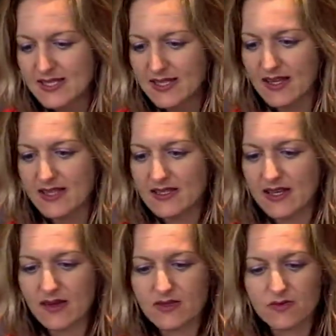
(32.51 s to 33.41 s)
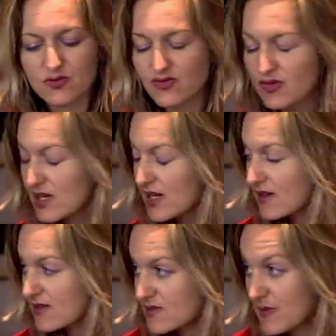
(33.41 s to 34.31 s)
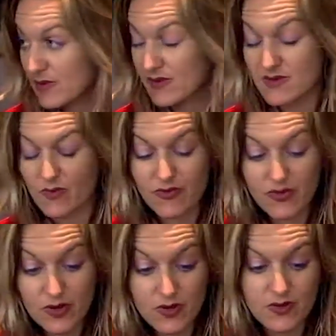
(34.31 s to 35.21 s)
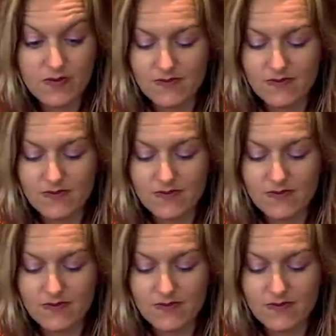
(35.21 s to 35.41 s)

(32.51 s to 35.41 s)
I'd like to lay on some drinks, maybe some food.